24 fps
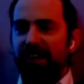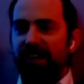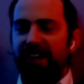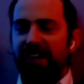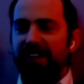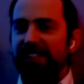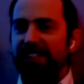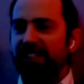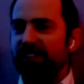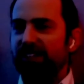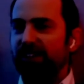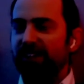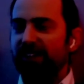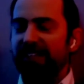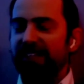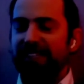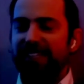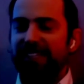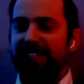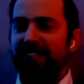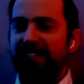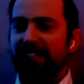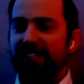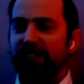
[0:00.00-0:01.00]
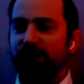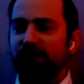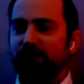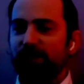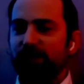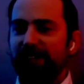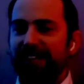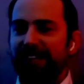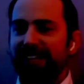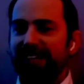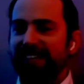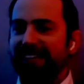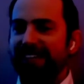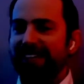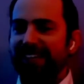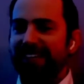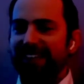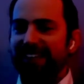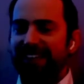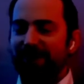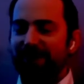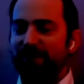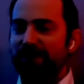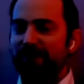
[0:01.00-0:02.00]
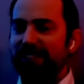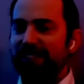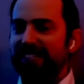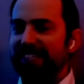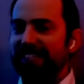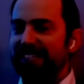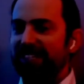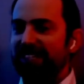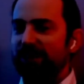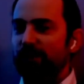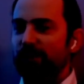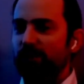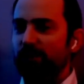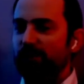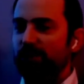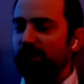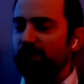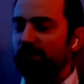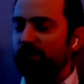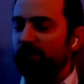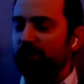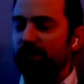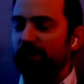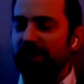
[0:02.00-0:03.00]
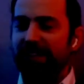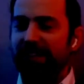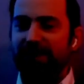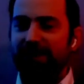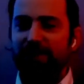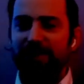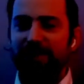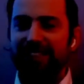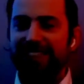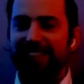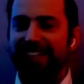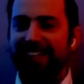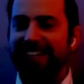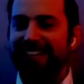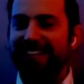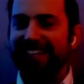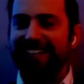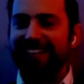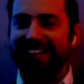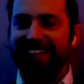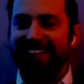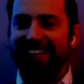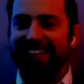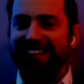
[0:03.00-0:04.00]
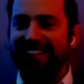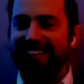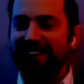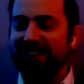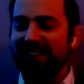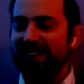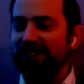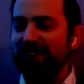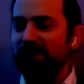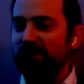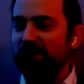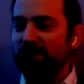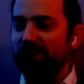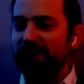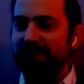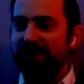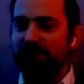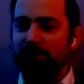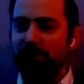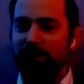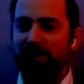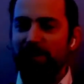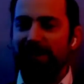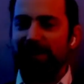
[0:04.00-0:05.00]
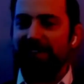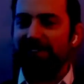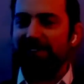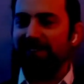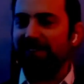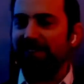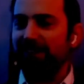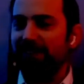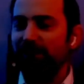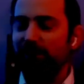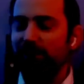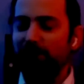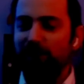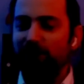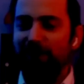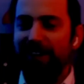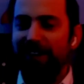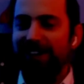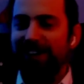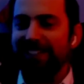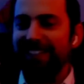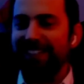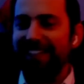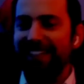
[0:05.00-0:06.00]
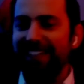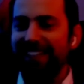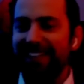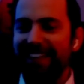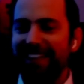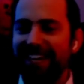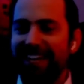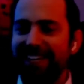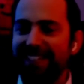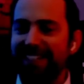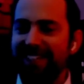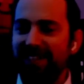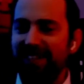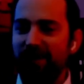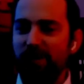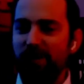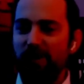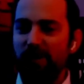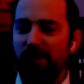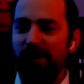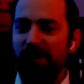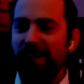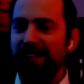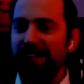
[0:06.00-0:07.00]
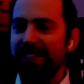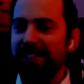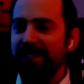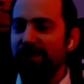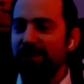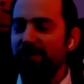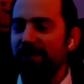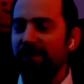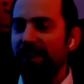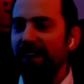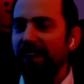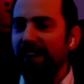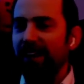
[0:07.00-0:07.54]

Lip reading: I saw this DeLorean that was just so cool. It was like, the doors open, it flew, and I was like, that's so awesome.